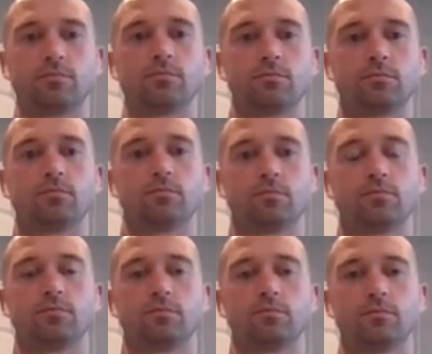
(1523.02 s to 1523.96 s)

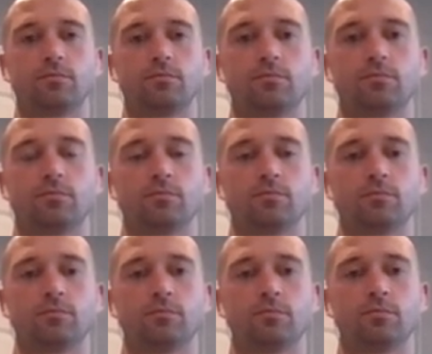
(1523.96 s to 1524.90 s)

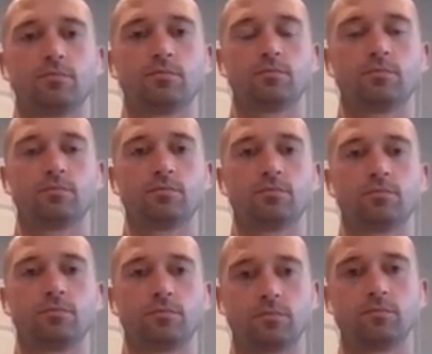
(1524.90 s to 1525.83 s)

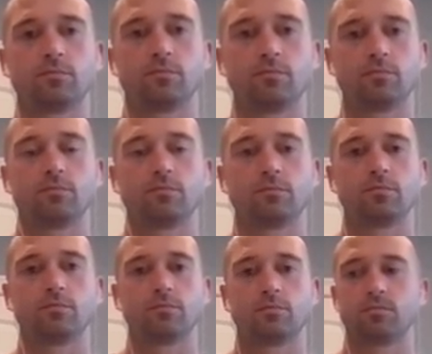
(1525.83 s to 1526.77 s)

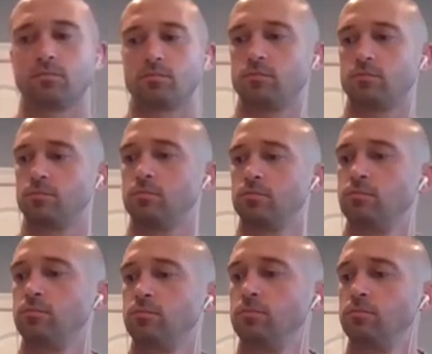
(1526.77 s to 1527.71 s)

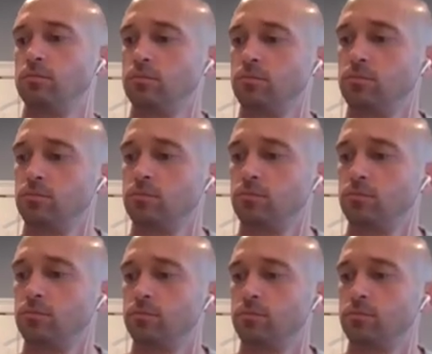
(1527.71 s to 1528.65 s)

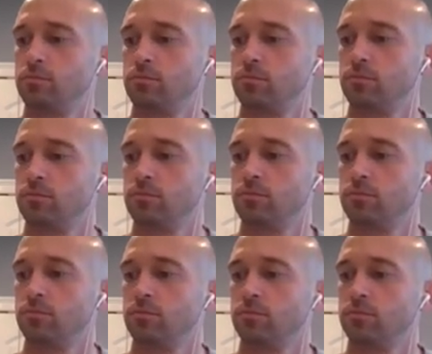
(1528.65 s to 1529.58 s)

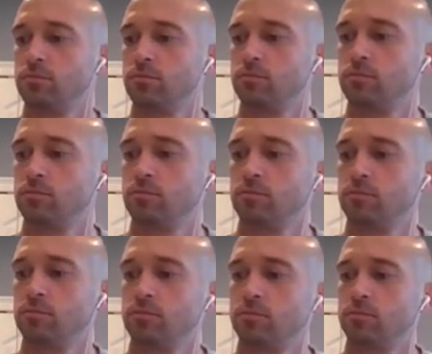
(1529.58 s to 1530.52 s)

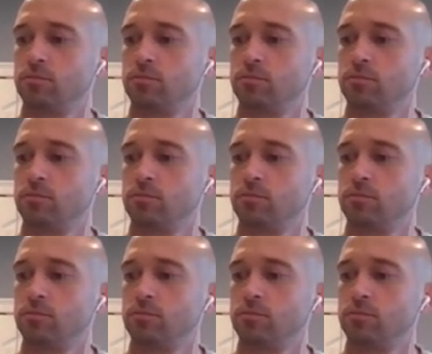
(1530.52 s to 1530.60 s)
[no speech]